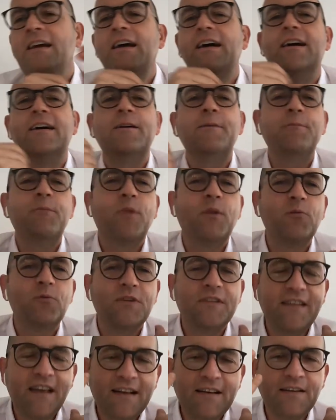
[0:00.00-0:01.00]
um,
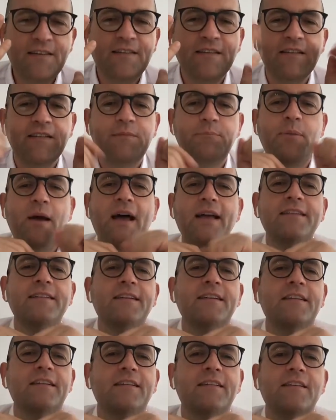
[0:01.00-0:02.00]
with Edison's
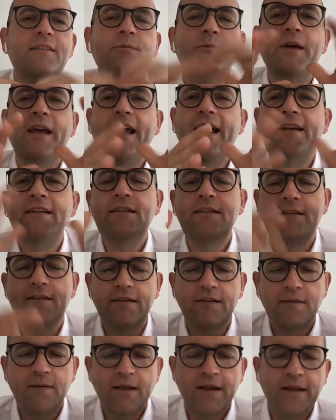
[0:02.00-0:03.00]
patterns, we
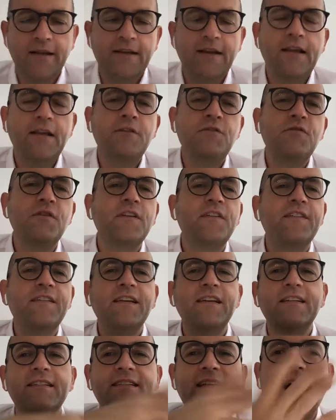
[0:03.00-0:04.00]
enter an
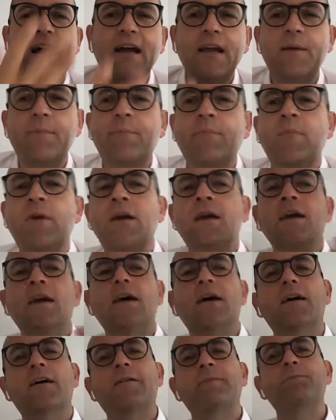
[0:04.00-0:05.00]
interesting time
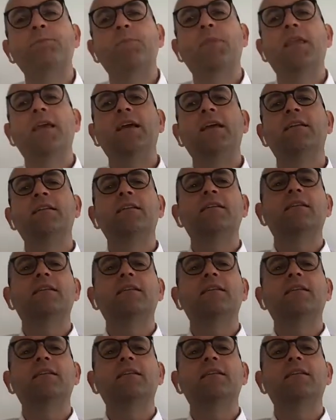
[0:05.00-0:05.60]
um, in